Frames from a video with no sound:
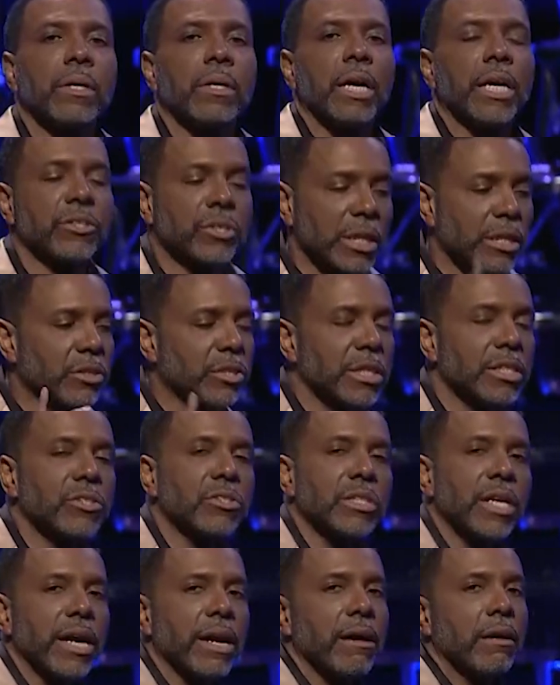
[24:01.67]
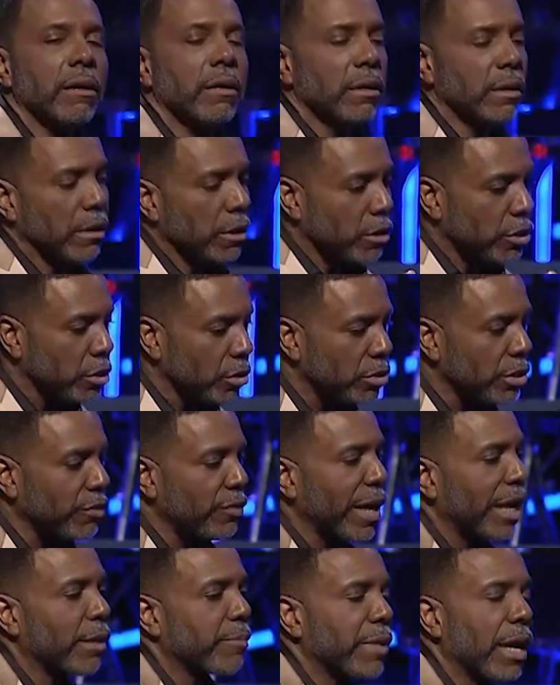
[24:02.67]
And since He's there, you
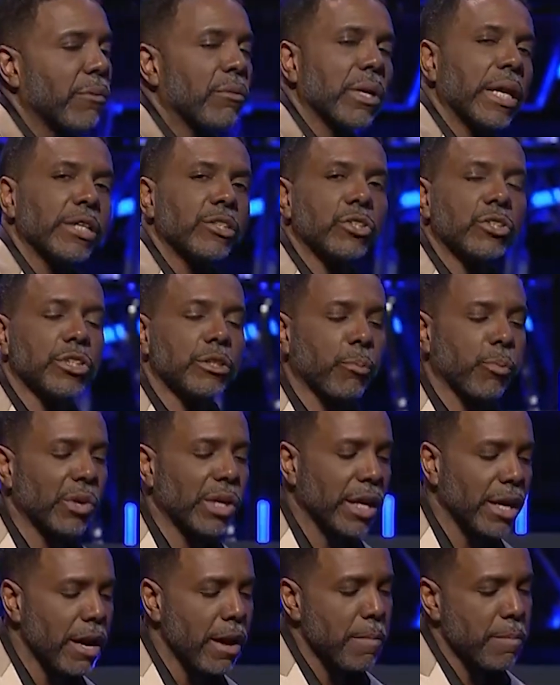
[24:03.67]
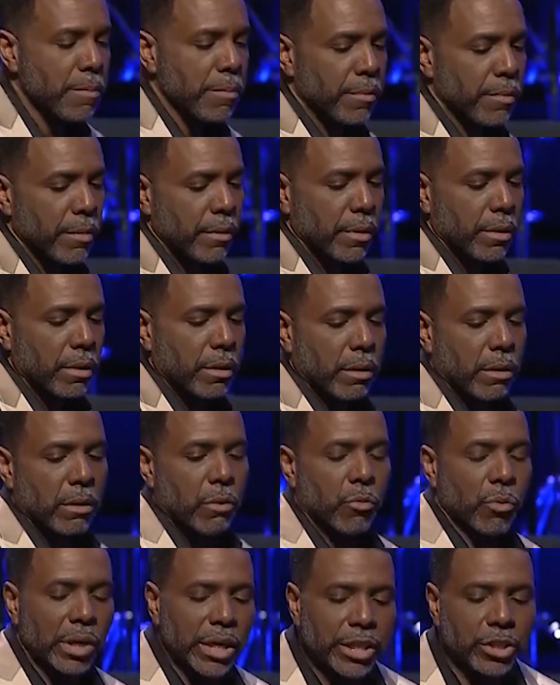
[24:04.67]
develop that relationship with Him,
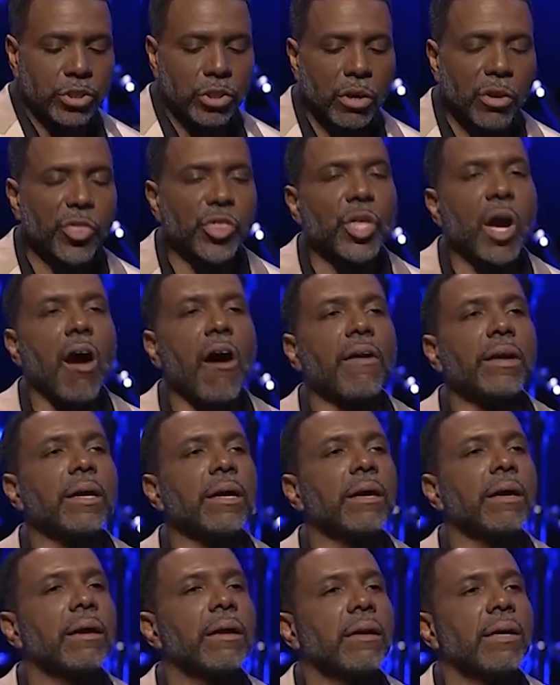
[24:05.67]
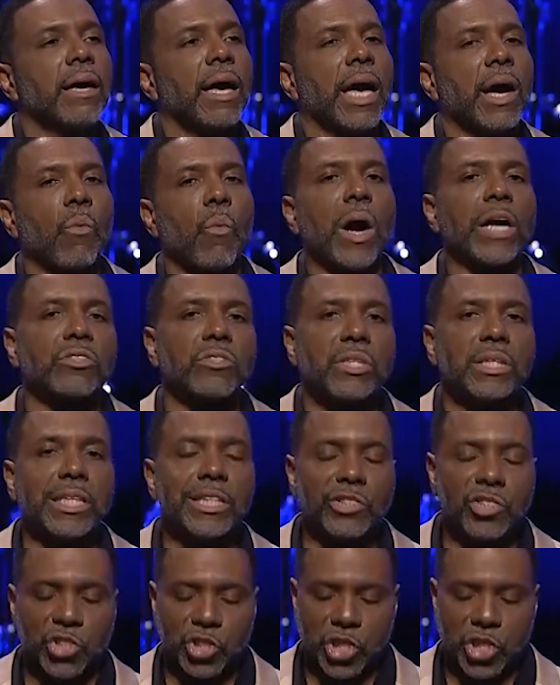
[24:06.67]
release your authority, and watch things